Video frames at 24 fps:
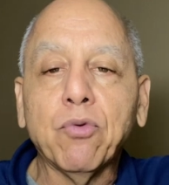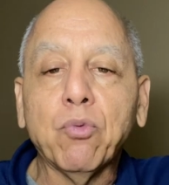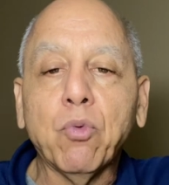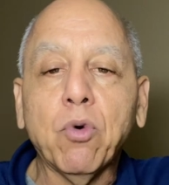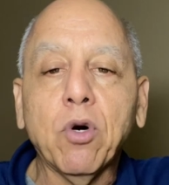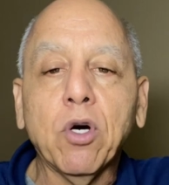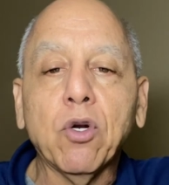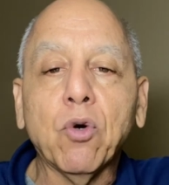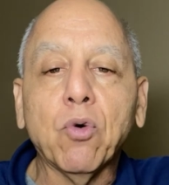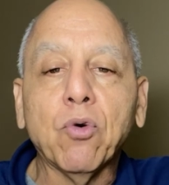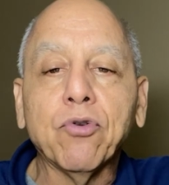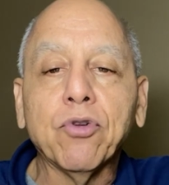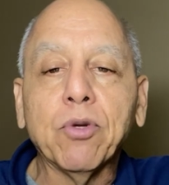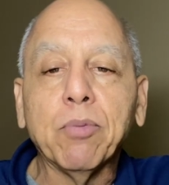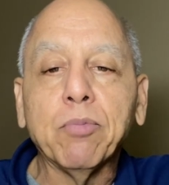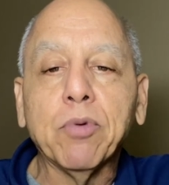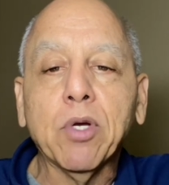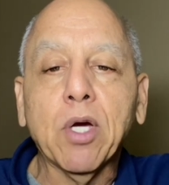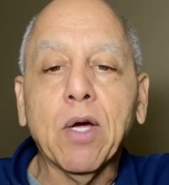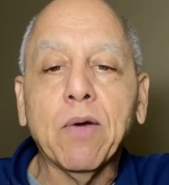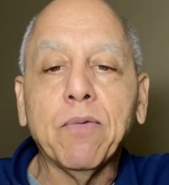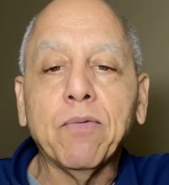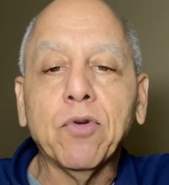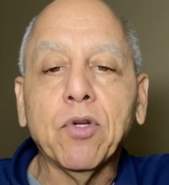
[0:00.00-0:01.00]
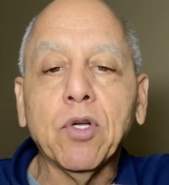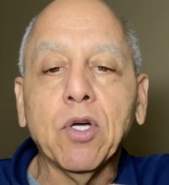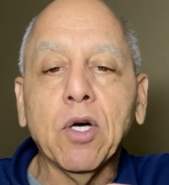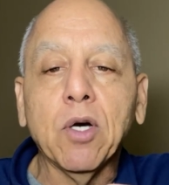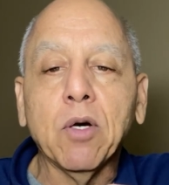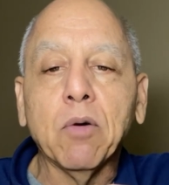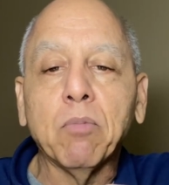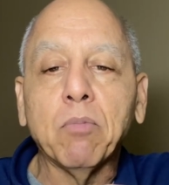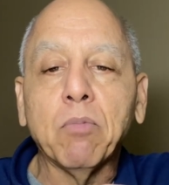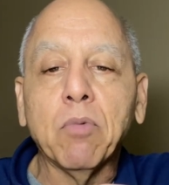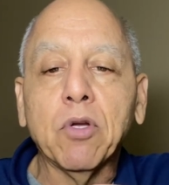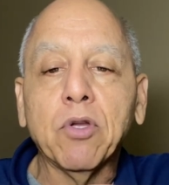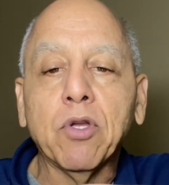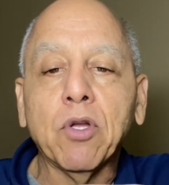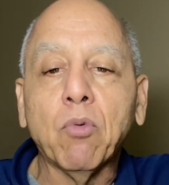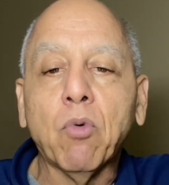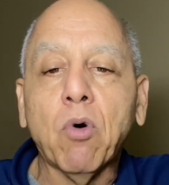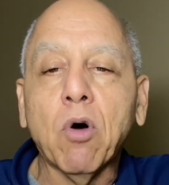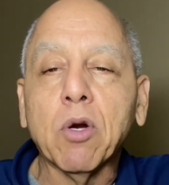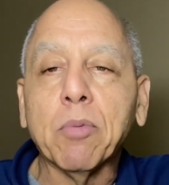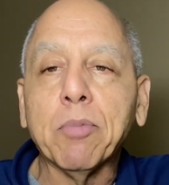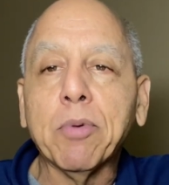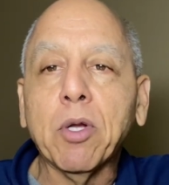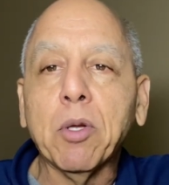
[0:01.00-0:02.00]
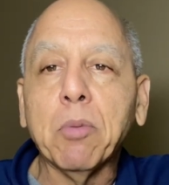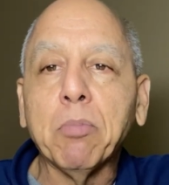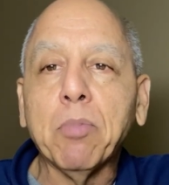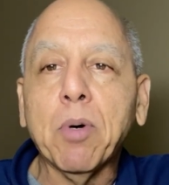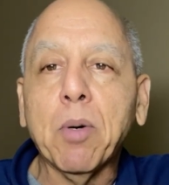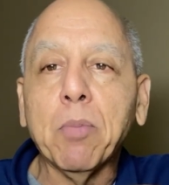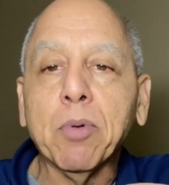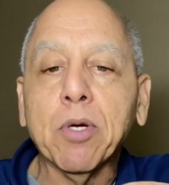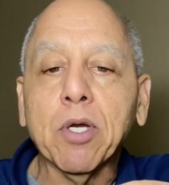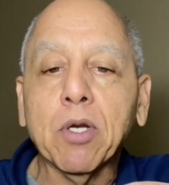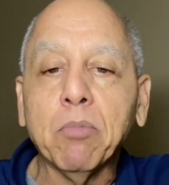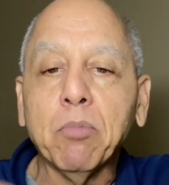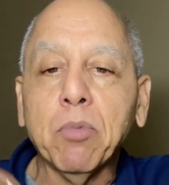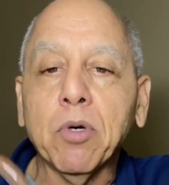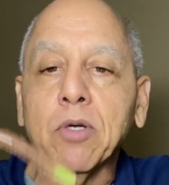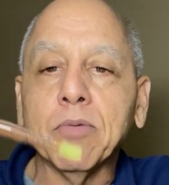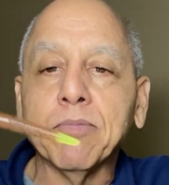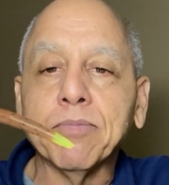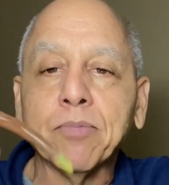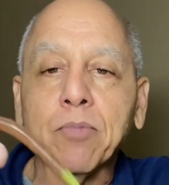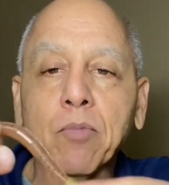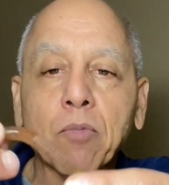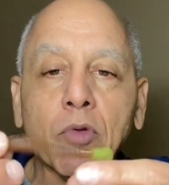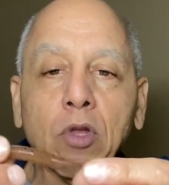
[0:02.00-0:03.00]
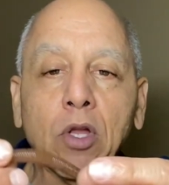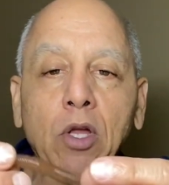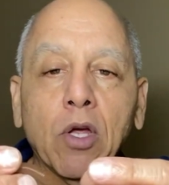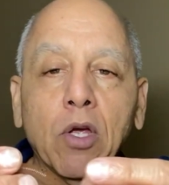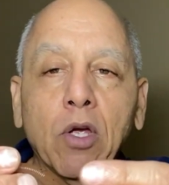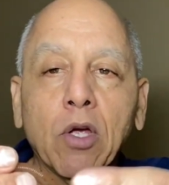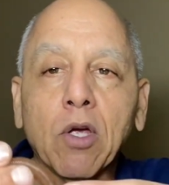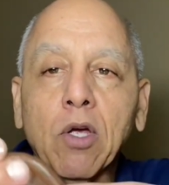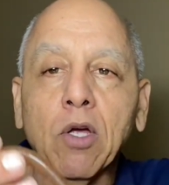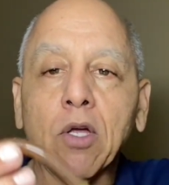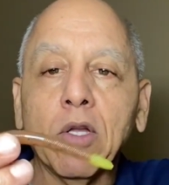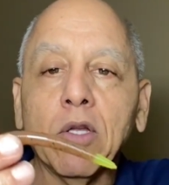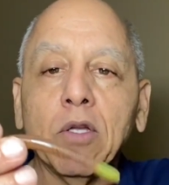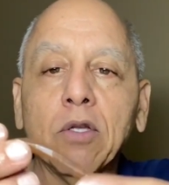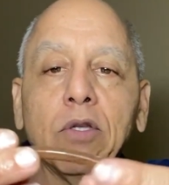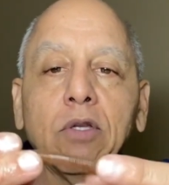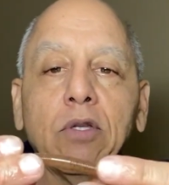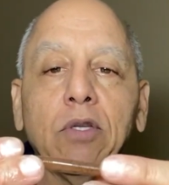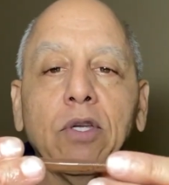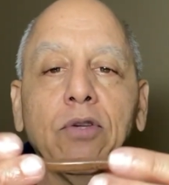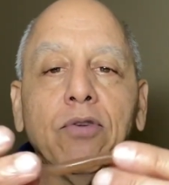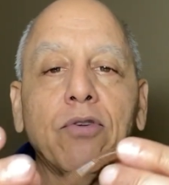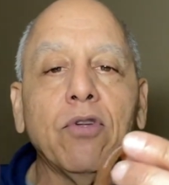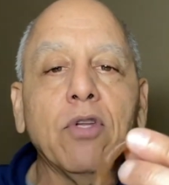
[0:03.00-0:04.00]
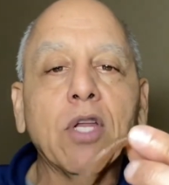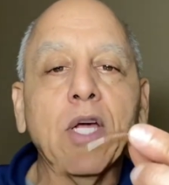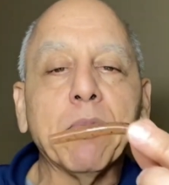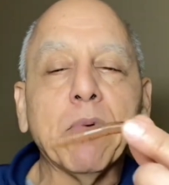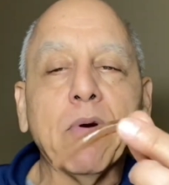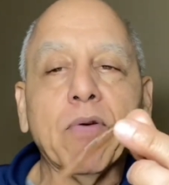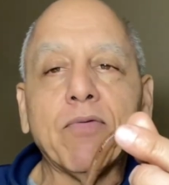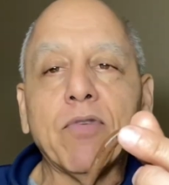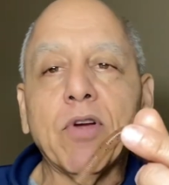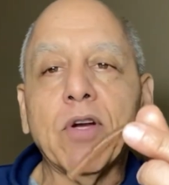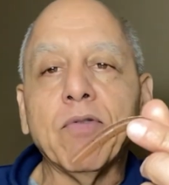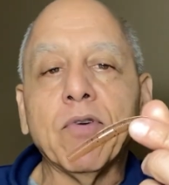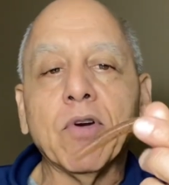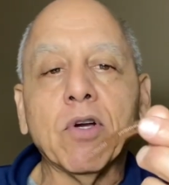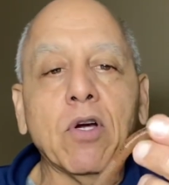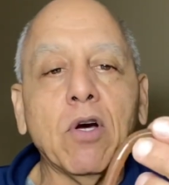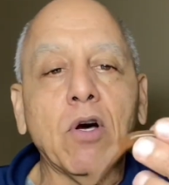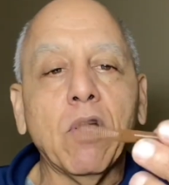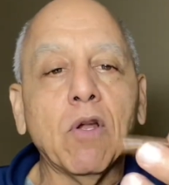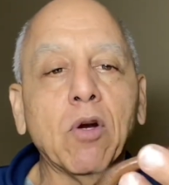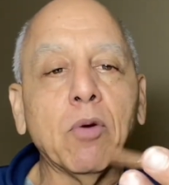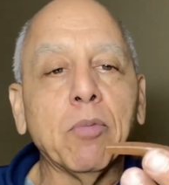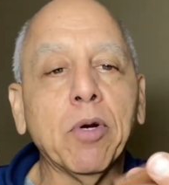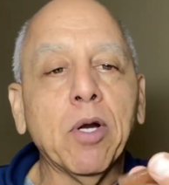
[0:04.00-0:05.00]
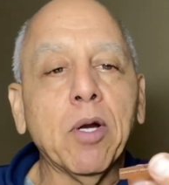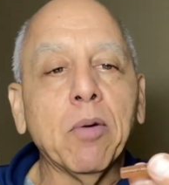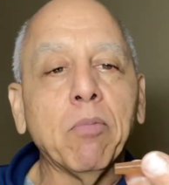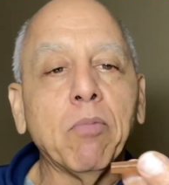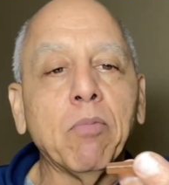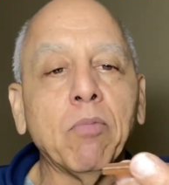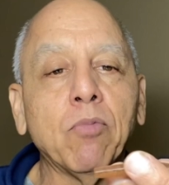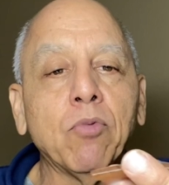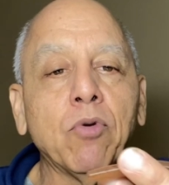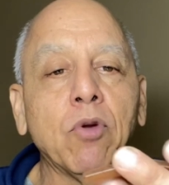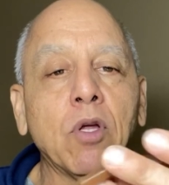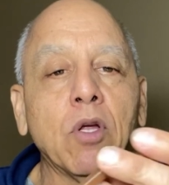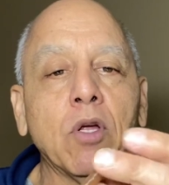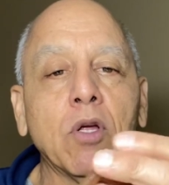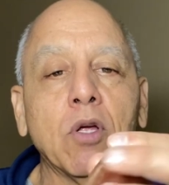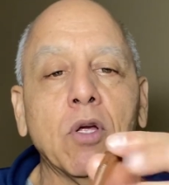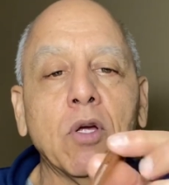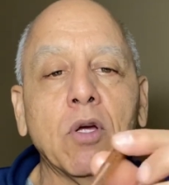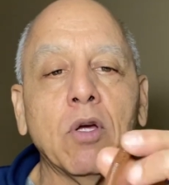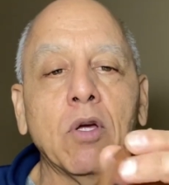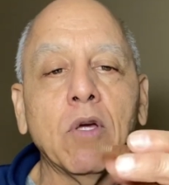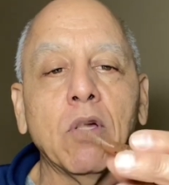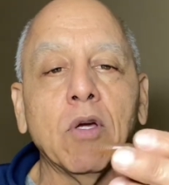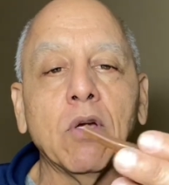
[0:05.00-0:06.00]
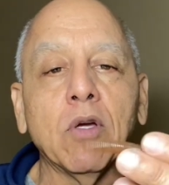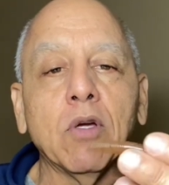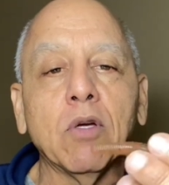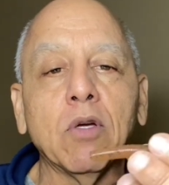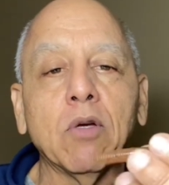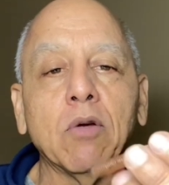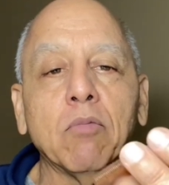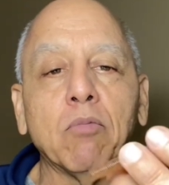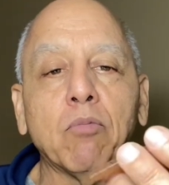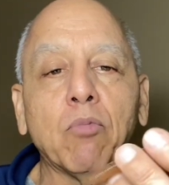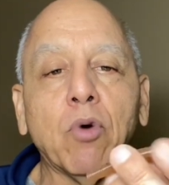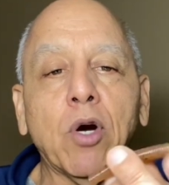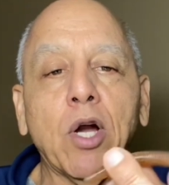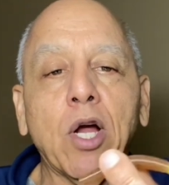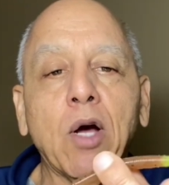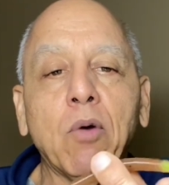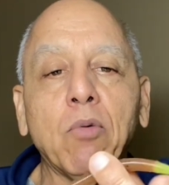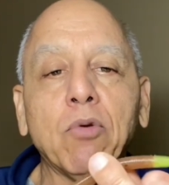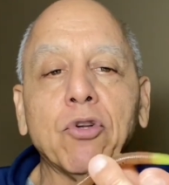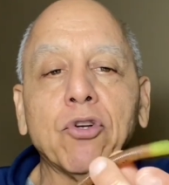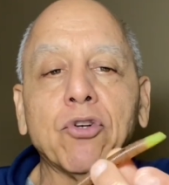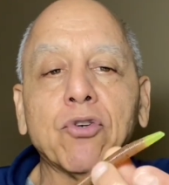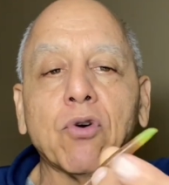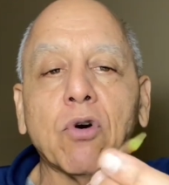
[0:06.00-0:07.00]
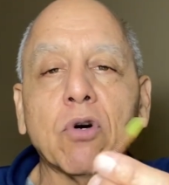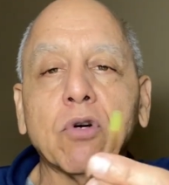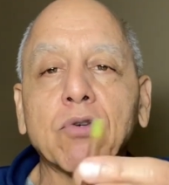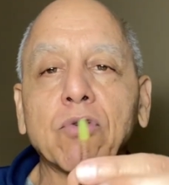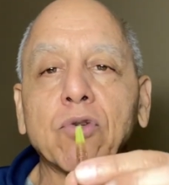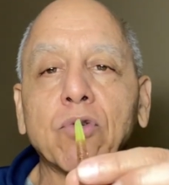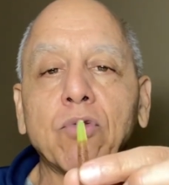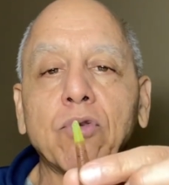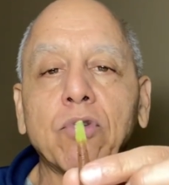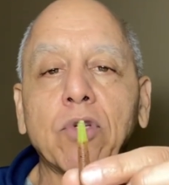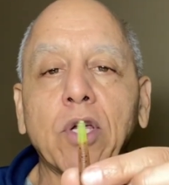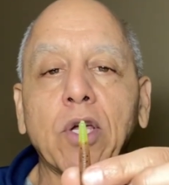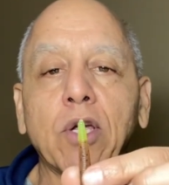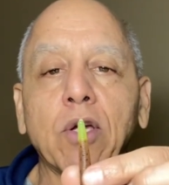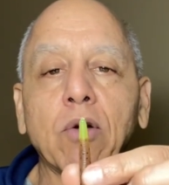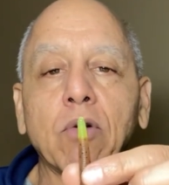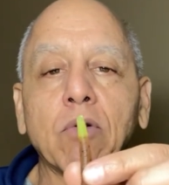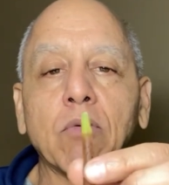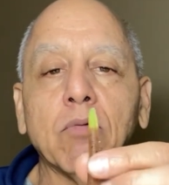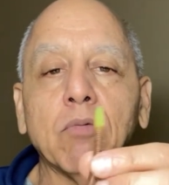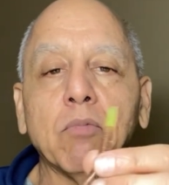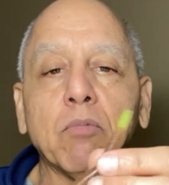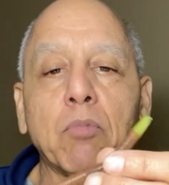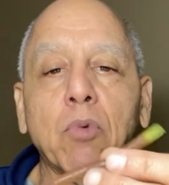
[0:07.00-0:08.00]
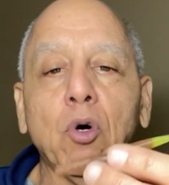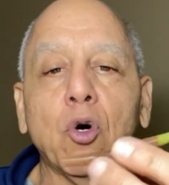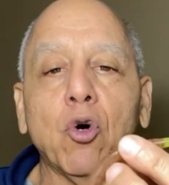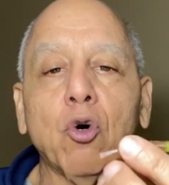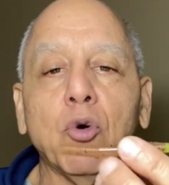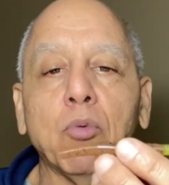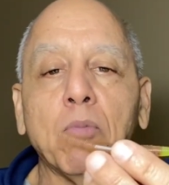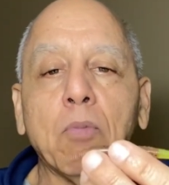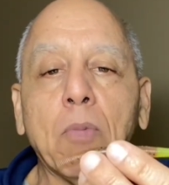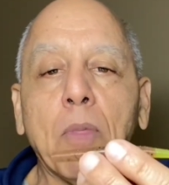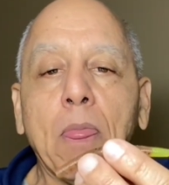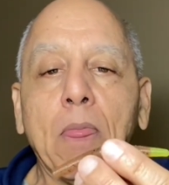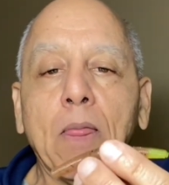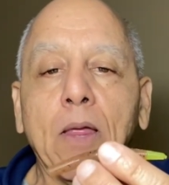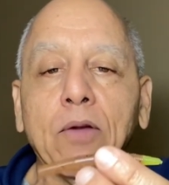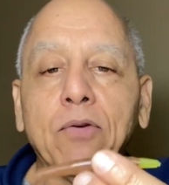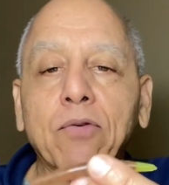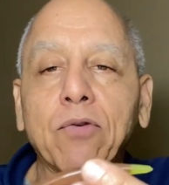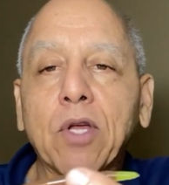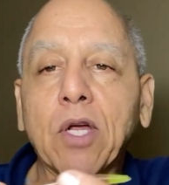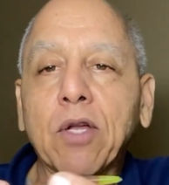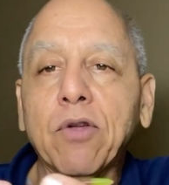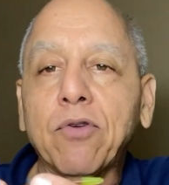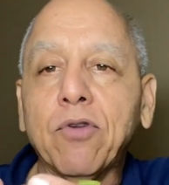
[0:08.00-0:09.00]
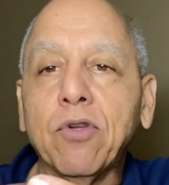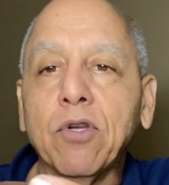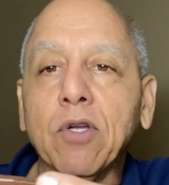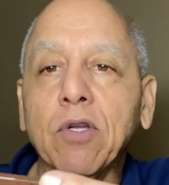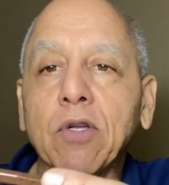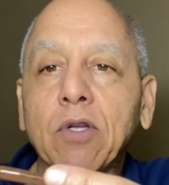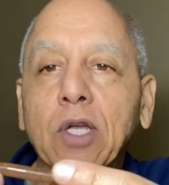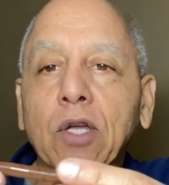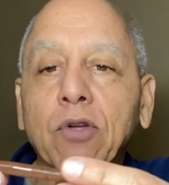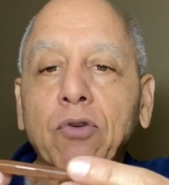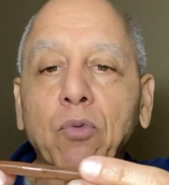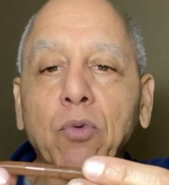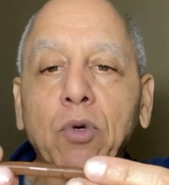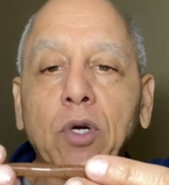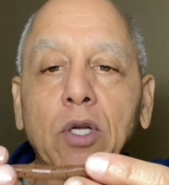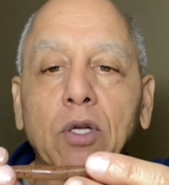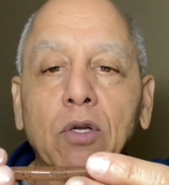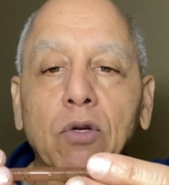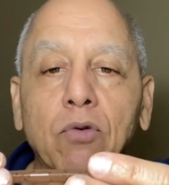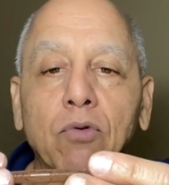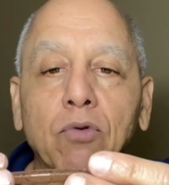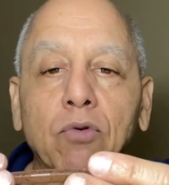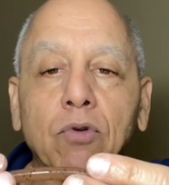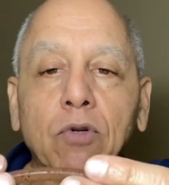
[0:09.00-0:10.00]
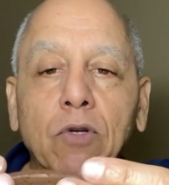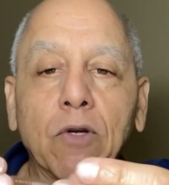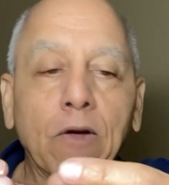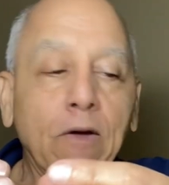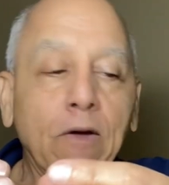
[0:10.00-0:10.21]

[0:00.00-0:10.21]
one or sometimes the watermelon pumpkin, but this is like my favorite color, man. Brown with a chartreuse tail. Boom. That's it. That's the one I use.